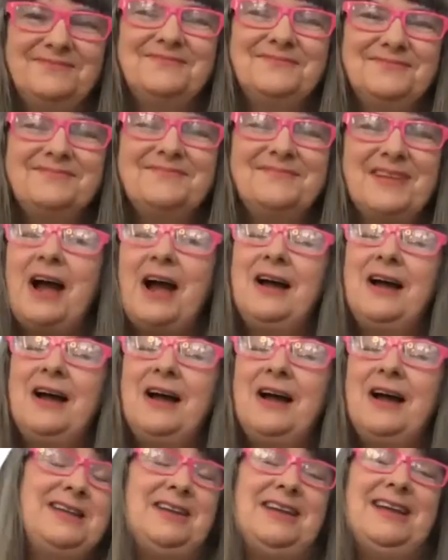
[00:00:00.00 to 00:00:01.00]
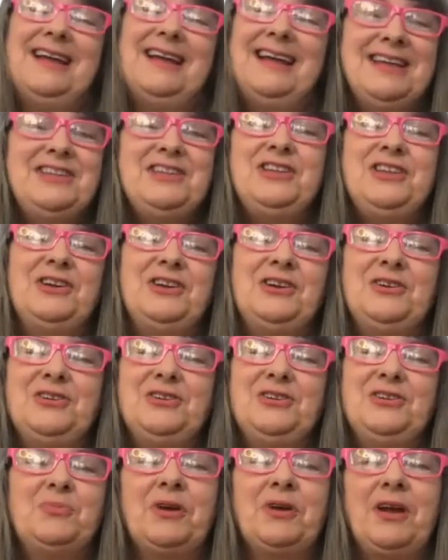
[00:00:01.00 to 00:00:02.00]
yeah I, you know
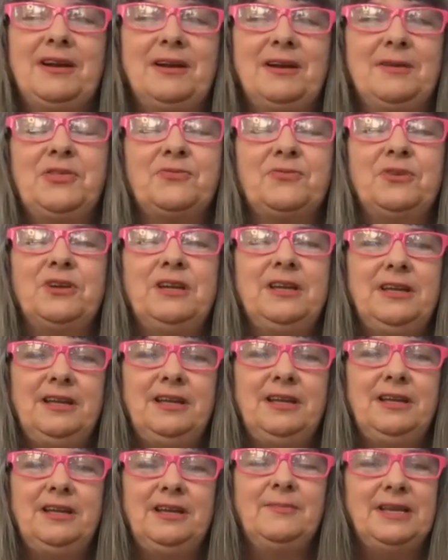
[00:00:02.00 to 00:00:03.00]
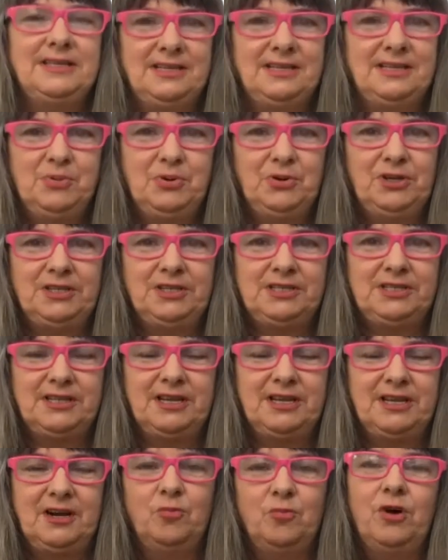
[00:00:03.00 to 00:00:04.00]
you brought up three amazing points
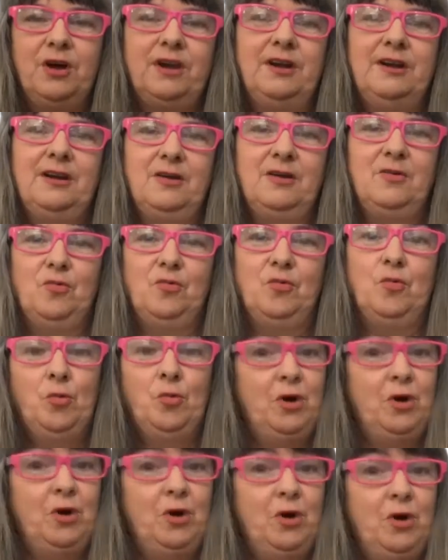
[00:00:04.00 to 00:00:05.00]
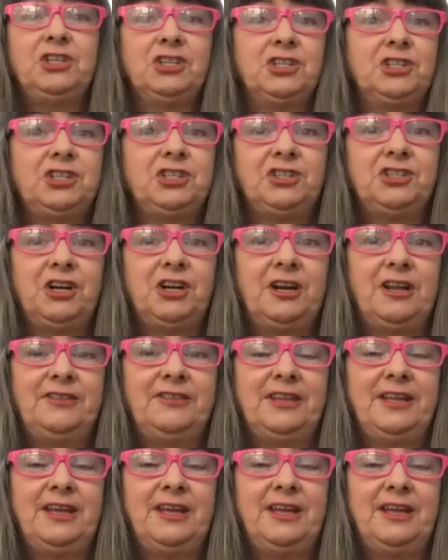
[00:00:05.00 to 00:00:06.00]
there one one you just touched on at
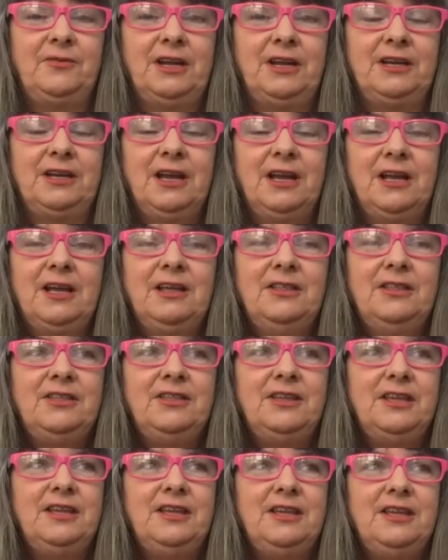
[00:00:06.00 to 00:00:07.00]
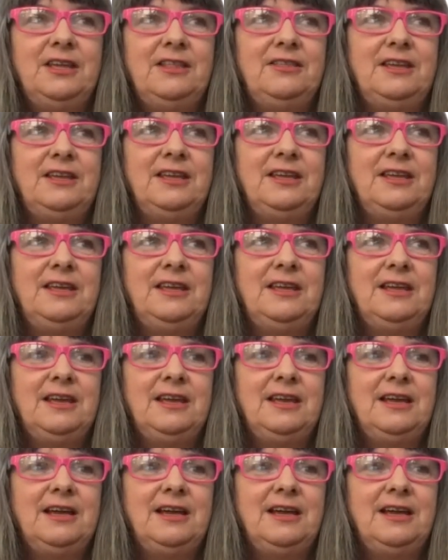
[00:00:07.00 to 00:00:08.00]
the end right the the
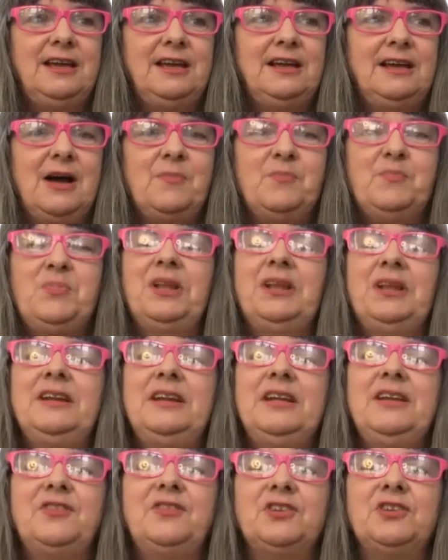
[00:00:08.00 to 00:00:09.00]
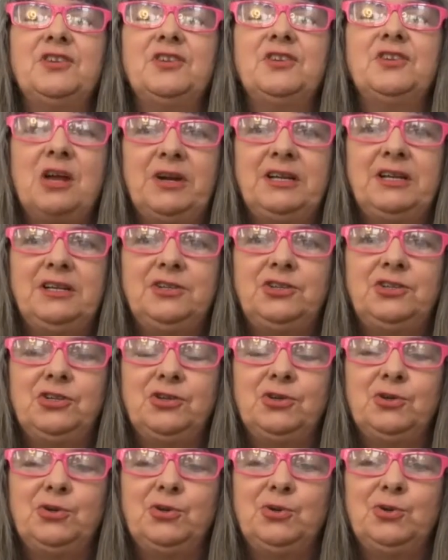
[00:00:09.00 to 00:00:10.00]
ability for somebody
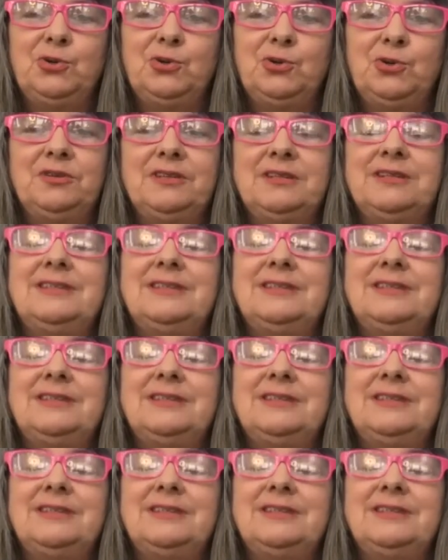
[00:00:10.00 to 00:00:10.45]
to